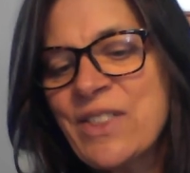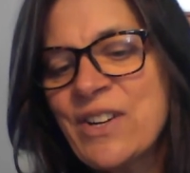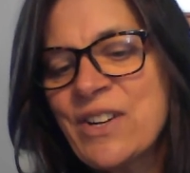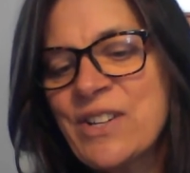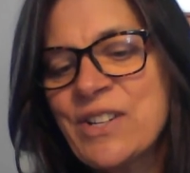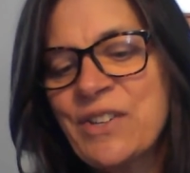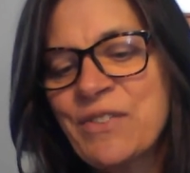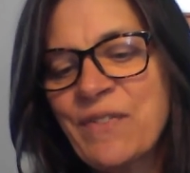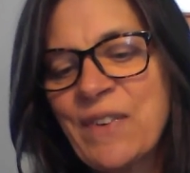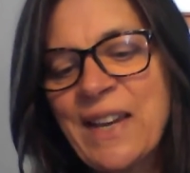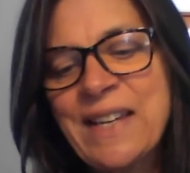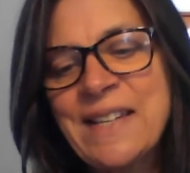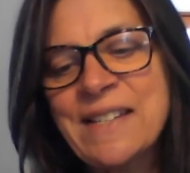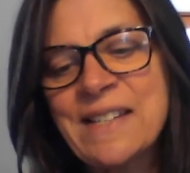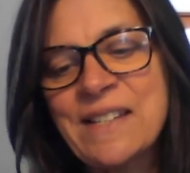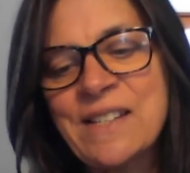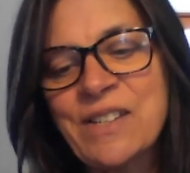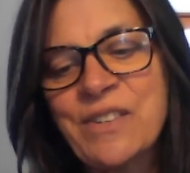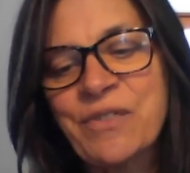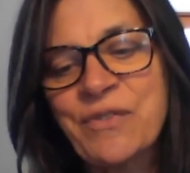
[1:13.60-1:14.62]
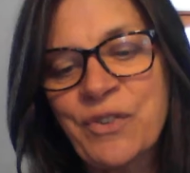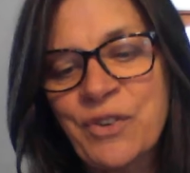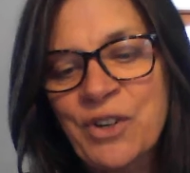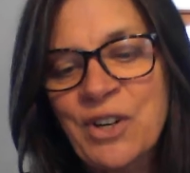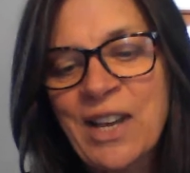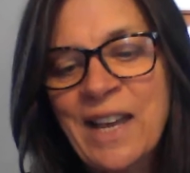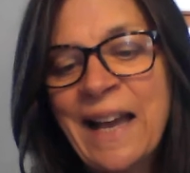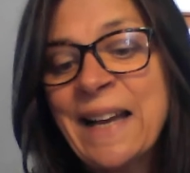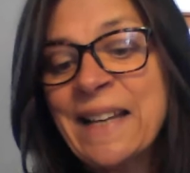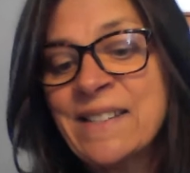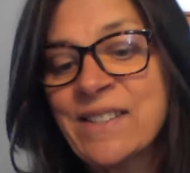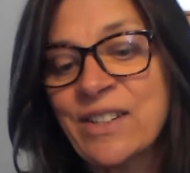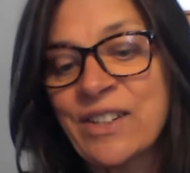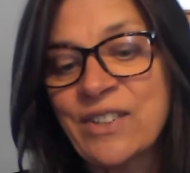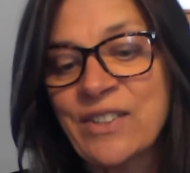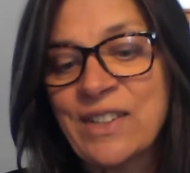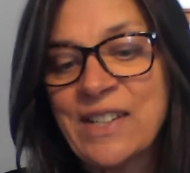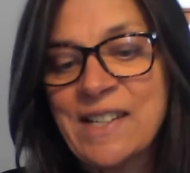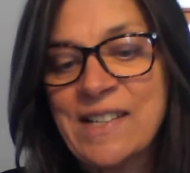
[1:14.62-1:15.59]
They're divided into four
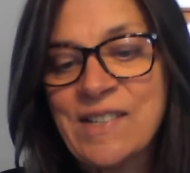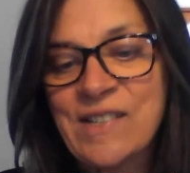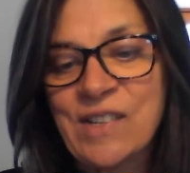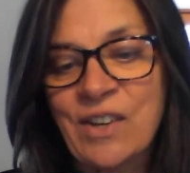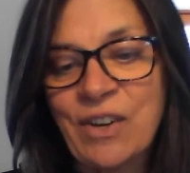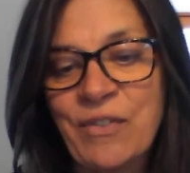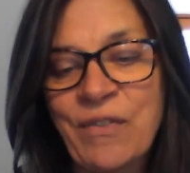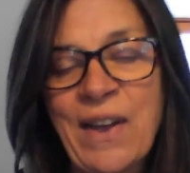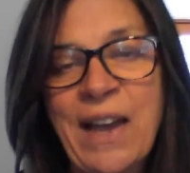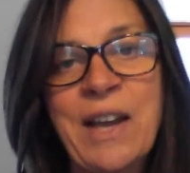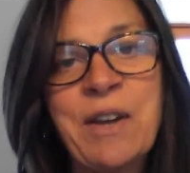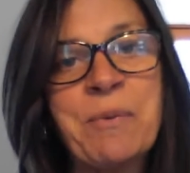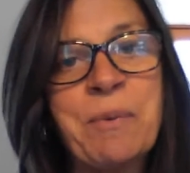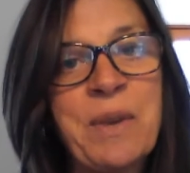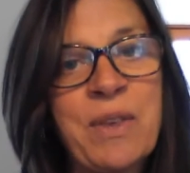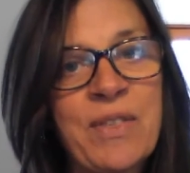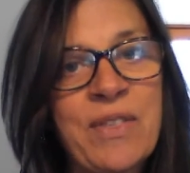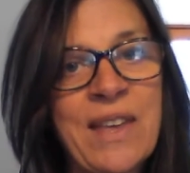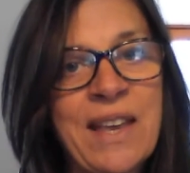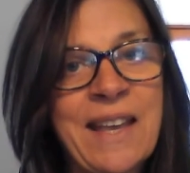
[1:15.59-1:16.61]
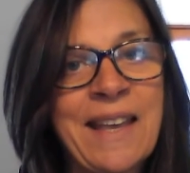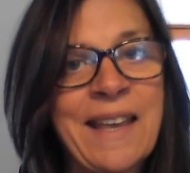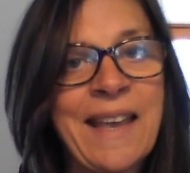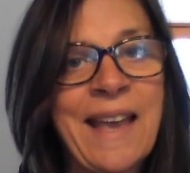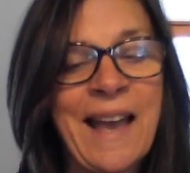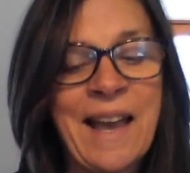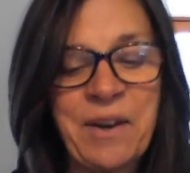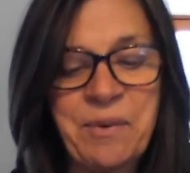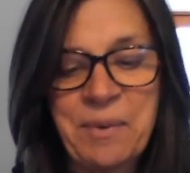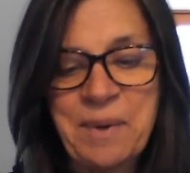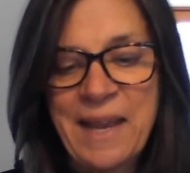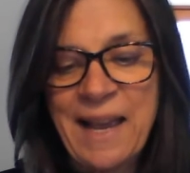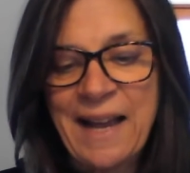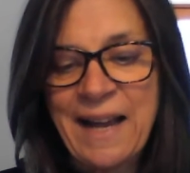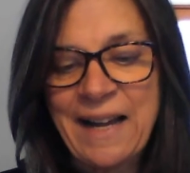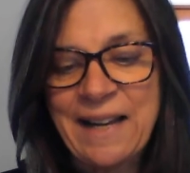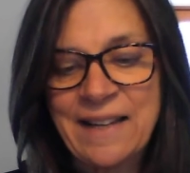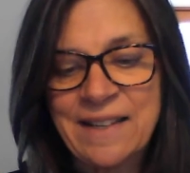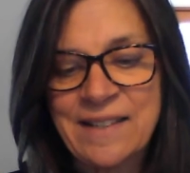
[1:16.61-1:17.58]
categories of how we think, how we
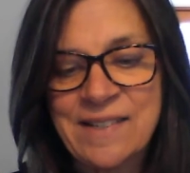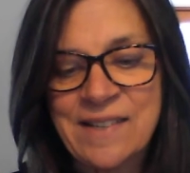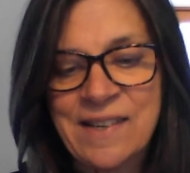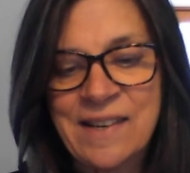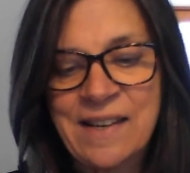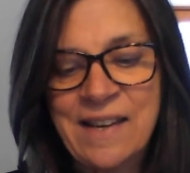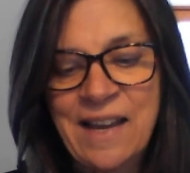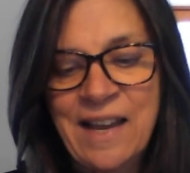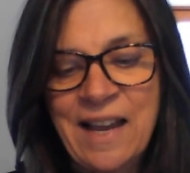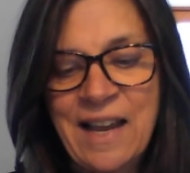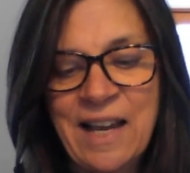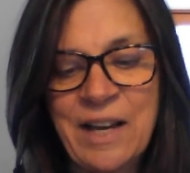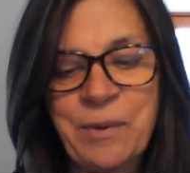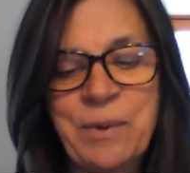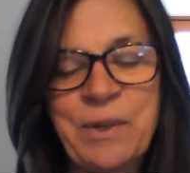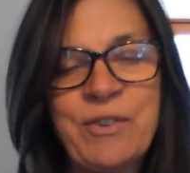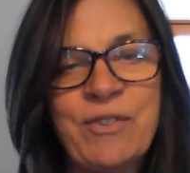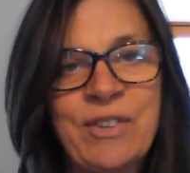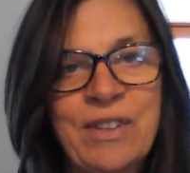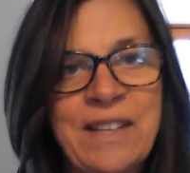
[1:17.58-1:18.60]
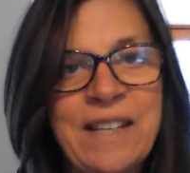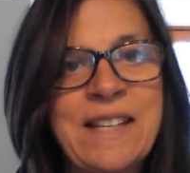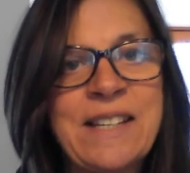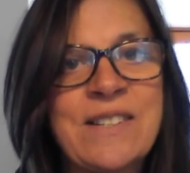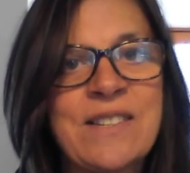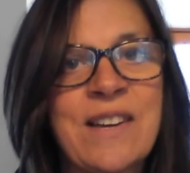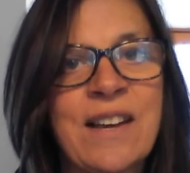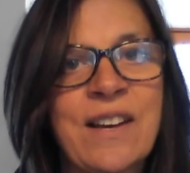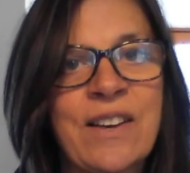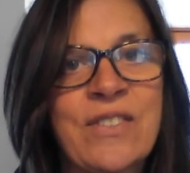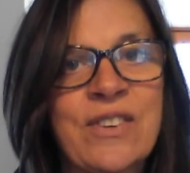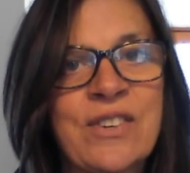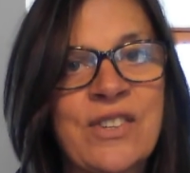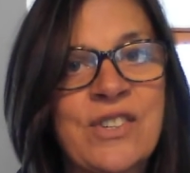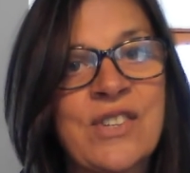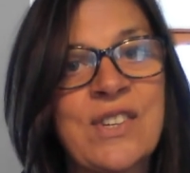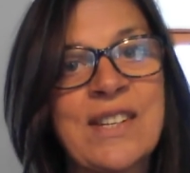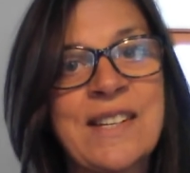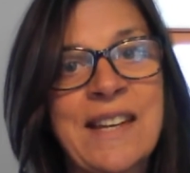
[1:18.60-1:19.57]
act, how we relate to
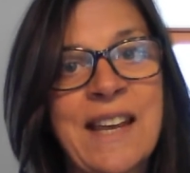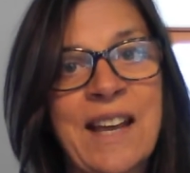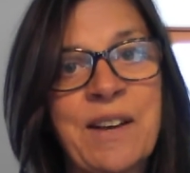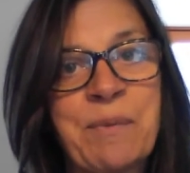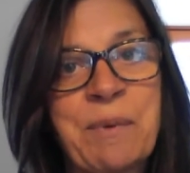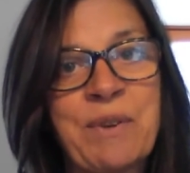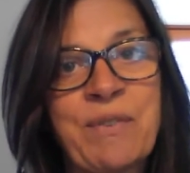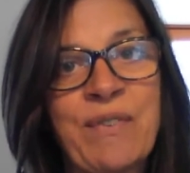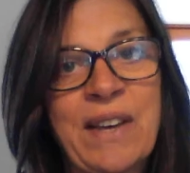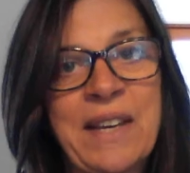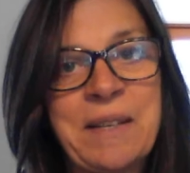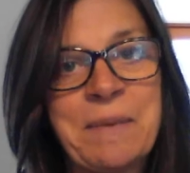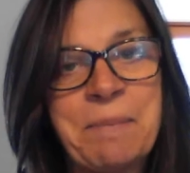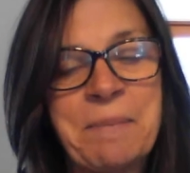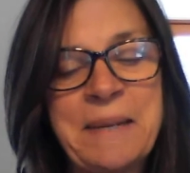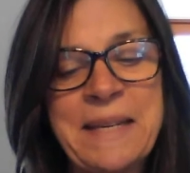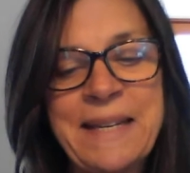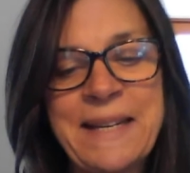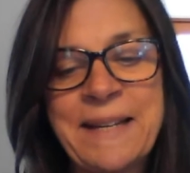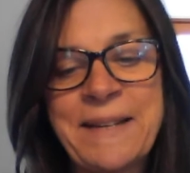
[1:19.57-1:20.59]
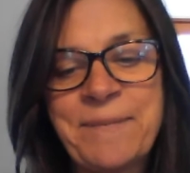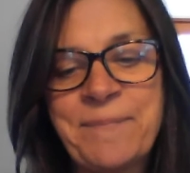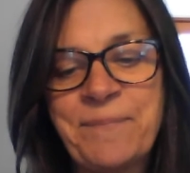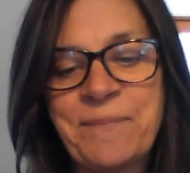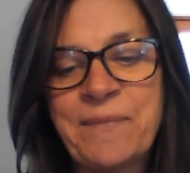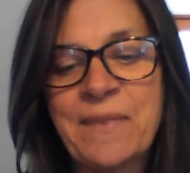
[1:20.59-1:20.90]
others and how we find meaning